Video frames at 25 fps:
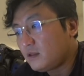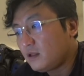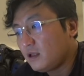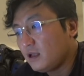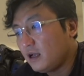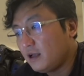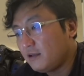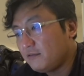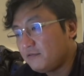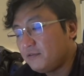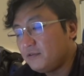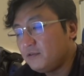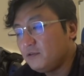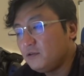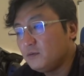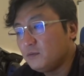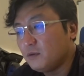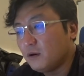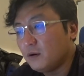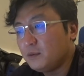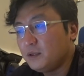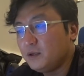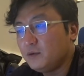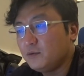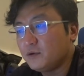I feel you,
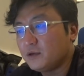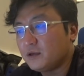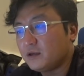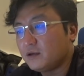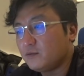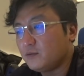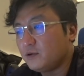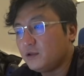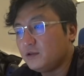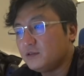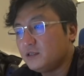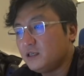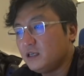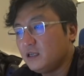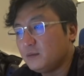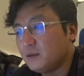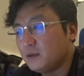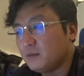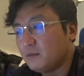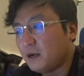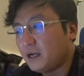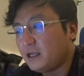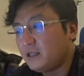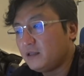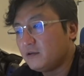Bobby, when you said about
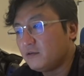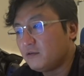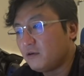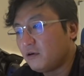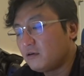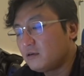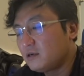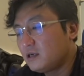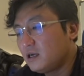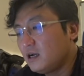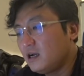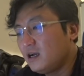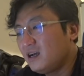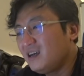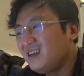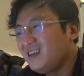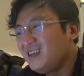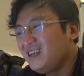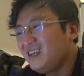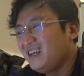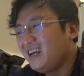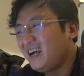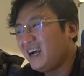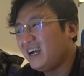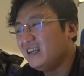buying the wrong car.
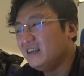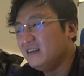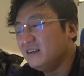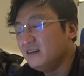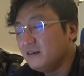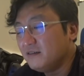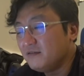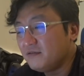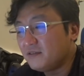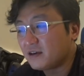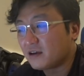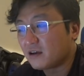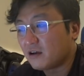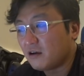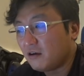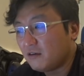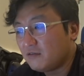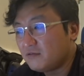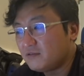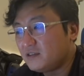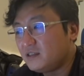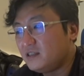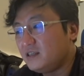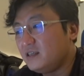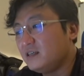I love the
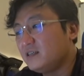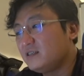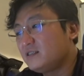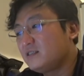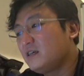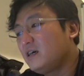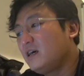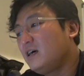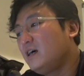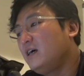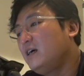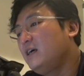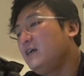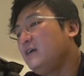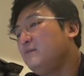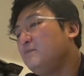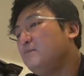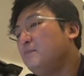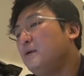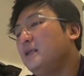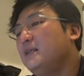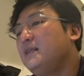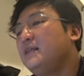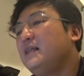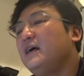Golf TSI,
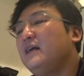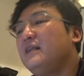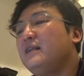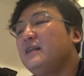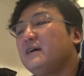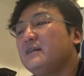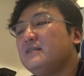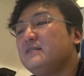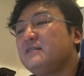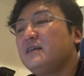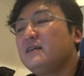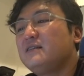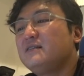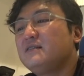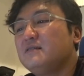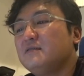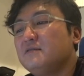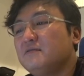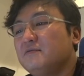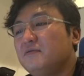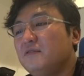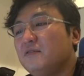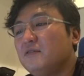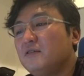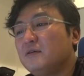but then I settled
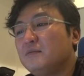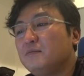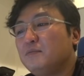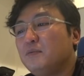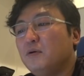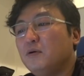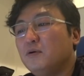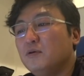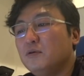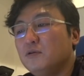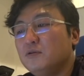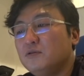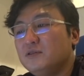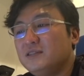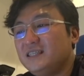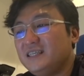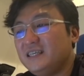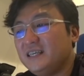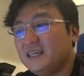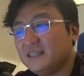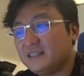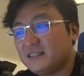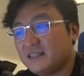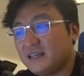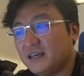for a Polo
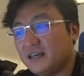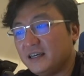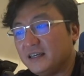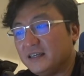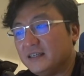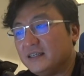TSI.